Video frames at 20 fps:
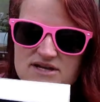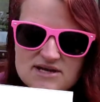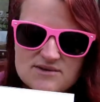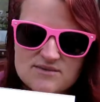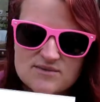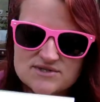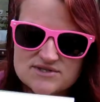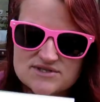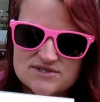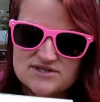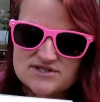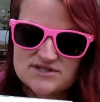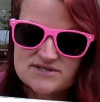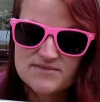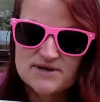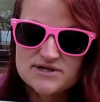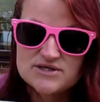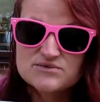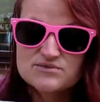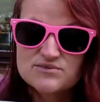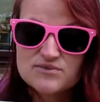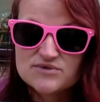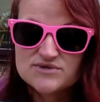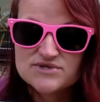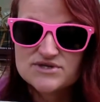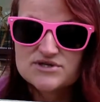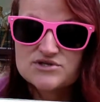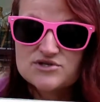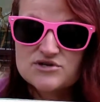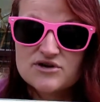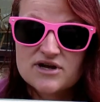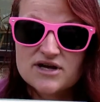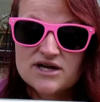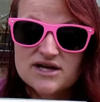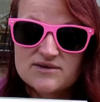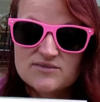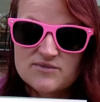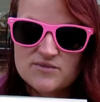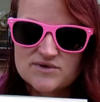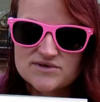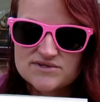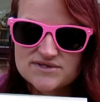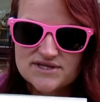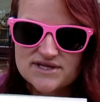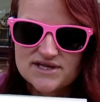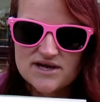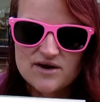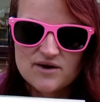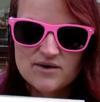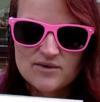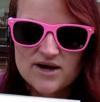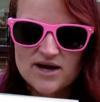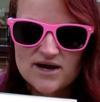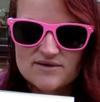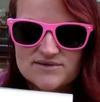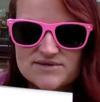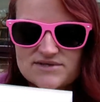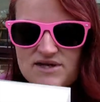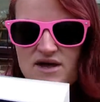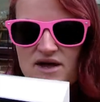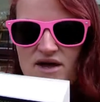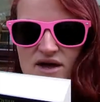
It wasn't just the bedroom walls that shook, it was the whole house.